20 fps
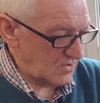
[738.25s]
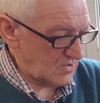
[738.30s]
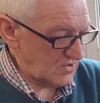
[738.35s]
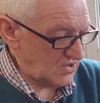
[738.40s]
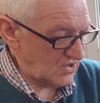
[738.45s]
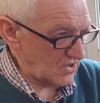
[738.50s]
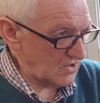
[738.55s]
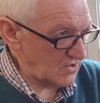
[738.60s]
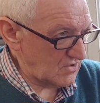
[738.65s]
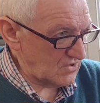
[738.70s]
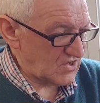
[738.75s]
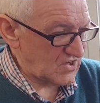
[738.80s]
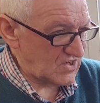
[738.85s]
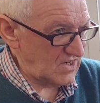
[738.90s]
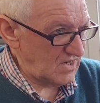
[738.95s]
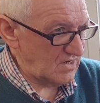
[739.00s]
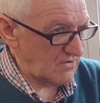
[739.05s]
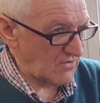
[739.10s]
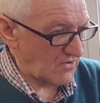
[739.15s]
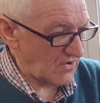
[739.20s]
Because you're not
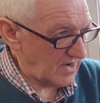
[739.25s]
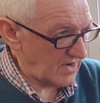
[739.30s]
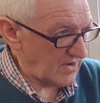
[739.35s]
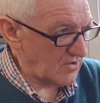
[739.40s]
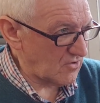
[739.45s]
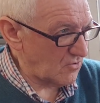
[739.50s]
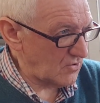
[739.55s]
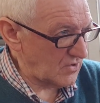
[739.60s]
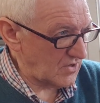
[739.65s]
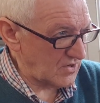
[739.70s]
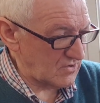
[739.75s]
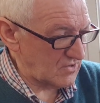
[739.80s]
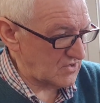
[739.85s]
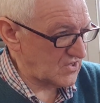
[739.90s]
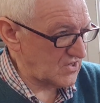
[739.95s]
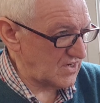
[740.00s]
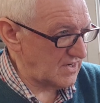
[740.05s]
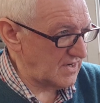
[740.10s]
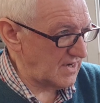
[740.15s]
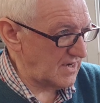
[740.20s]
seeing reticle, you're not
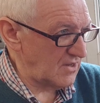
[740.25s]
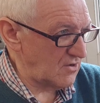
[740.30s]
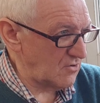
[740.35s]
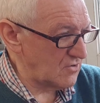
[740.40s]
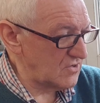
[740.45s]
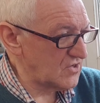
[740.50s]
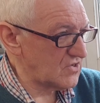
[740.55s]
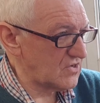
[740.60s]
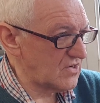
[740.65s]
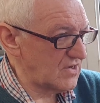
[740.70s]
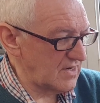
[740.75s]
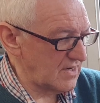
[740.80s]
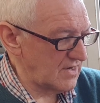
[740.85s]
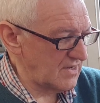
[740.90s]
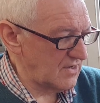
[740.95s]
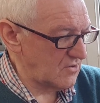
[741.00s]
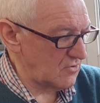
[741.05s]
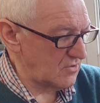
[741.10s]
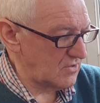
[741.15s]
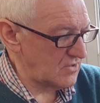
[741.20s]
seeing any on-screen
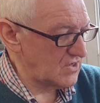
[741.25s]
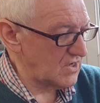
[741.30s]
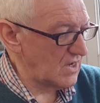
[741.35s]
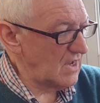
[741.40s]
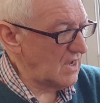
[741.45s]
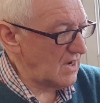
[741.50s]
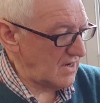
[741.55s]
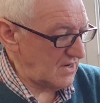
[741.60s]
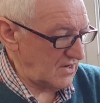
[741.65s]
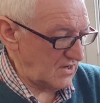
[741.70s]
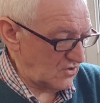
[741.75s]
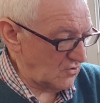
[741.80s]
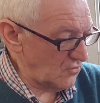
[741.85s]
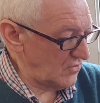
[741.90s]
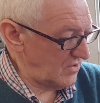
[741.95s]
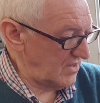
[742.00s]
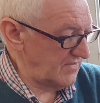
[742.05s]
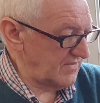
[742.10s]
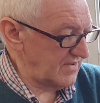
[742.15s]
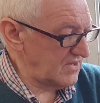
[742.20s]
icons, and you
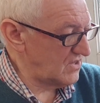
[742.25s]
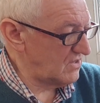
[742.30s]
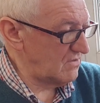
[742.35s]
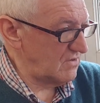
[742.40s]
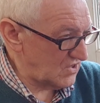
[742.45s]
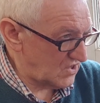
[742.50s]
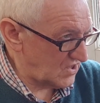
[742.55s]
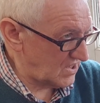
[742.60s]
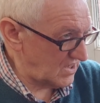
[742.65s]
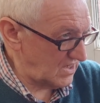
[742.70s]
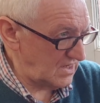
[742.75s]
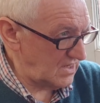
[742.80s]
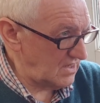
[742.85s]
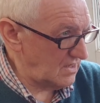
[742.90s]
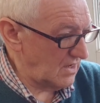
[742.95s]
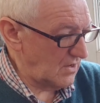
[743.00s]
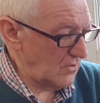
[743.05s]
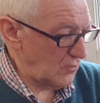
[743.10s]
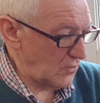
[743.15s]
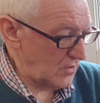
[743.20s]
don't even see
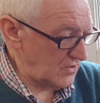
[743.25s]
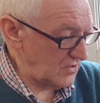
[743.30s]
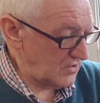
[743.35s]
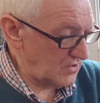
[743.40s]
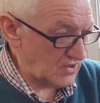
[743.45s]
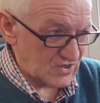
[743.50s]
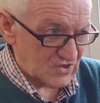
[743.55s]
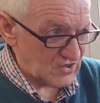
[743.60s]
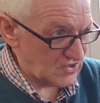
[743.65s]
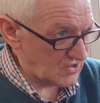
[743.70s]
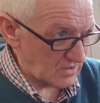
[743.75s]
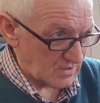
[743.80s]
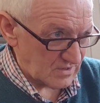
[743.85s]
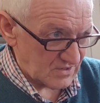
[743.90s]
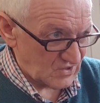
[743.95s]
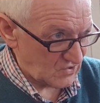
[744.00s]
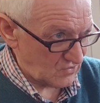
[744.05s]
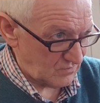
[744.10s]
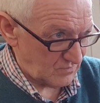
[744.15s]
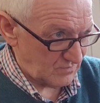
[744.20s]
when you
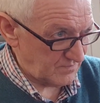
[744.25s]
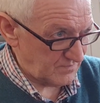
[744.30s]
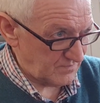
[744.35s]
digitally zoom.